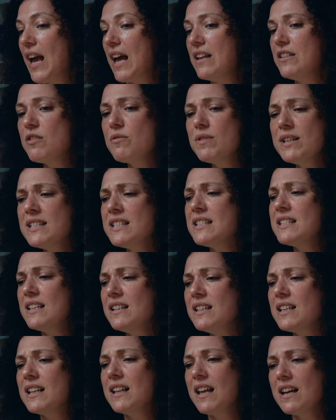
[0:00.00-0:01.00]
and there is
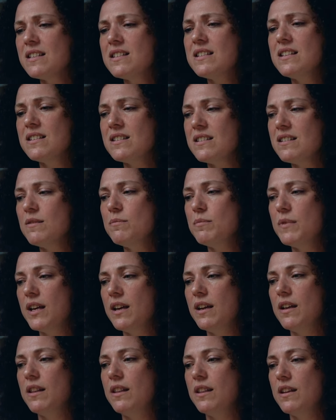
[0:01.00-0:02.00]
still a class system
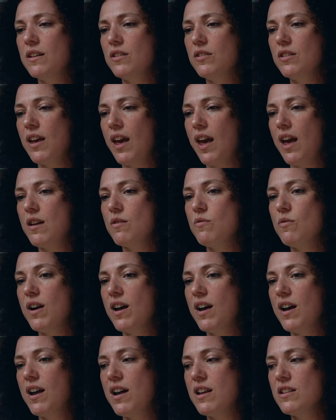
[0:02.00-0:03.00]
in the UK
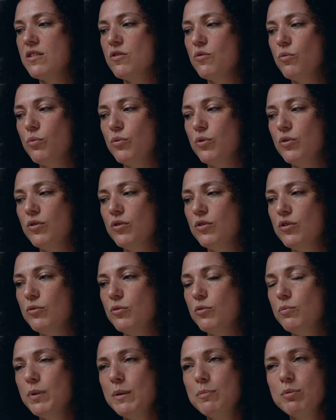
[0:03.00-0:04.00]
where
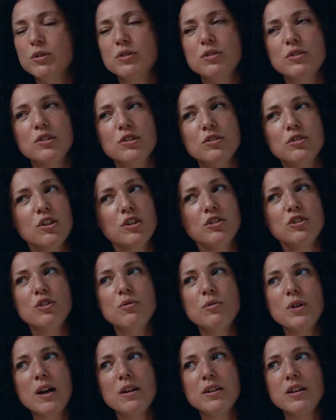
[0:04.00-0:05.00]
people look on
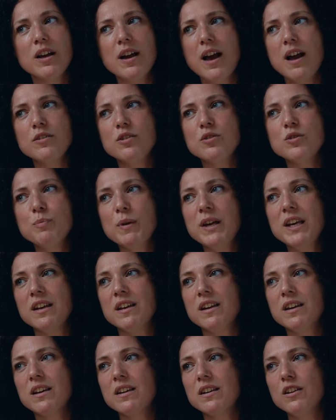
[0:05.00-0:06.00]
you at how you
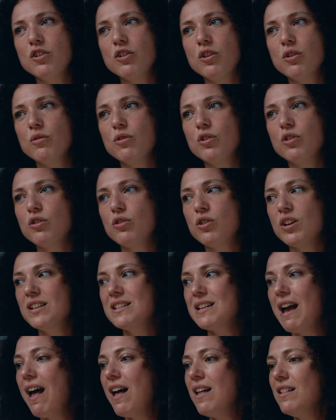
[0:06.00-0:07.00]
speak. You know, you can
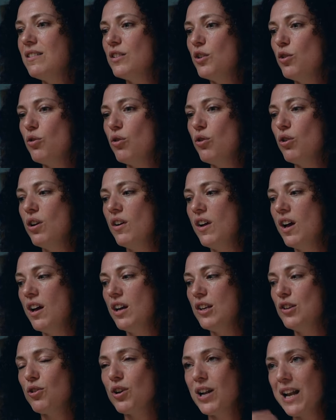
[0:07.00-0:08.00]
tell your
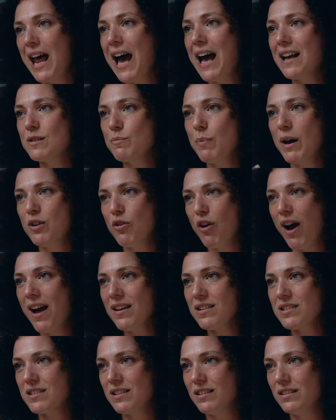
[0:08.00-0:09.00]
your class by your
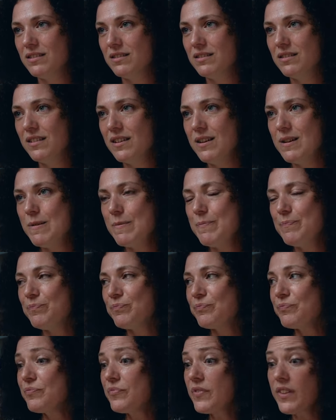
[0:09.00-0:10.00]
accent
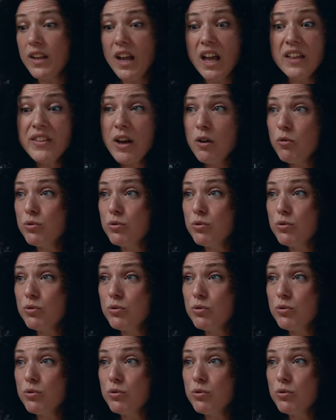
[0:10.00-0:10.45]
and that